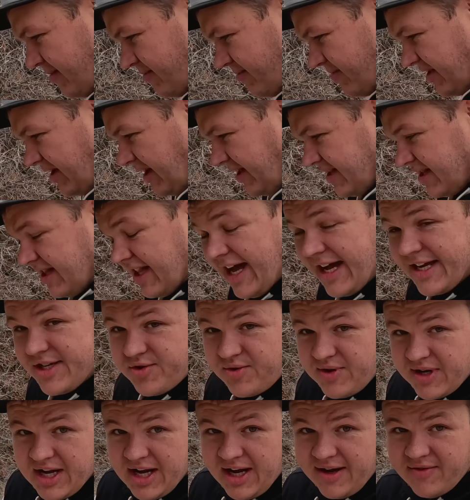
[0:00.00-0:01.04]
but on the
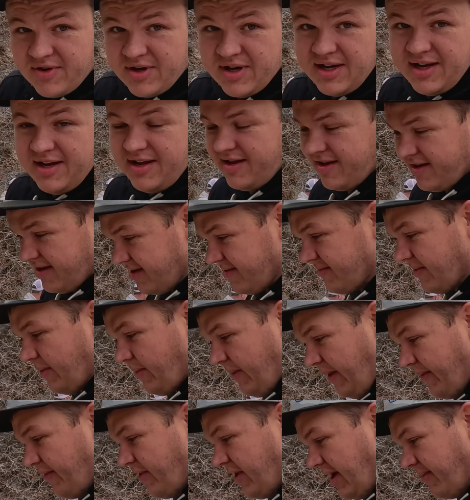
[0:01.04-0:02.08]
last recovery, when
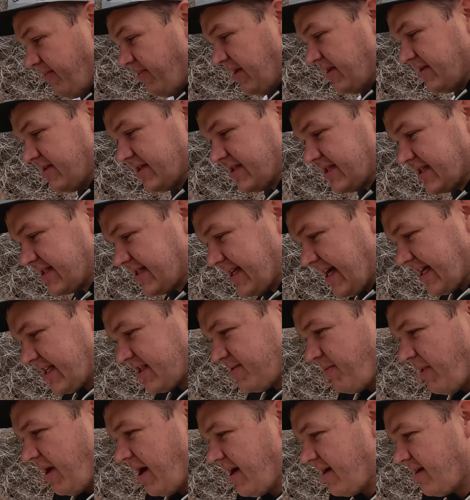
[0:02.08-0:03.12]
we were up here in this exact
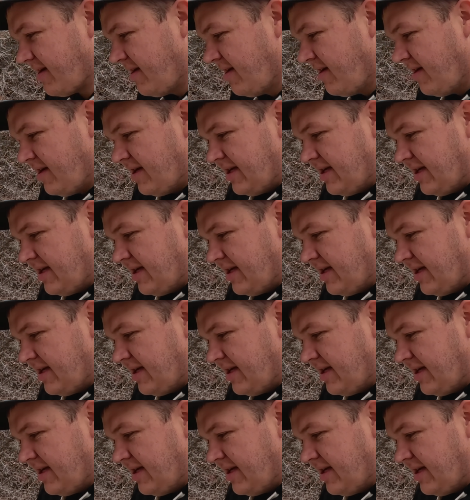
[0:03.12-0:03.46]
spot,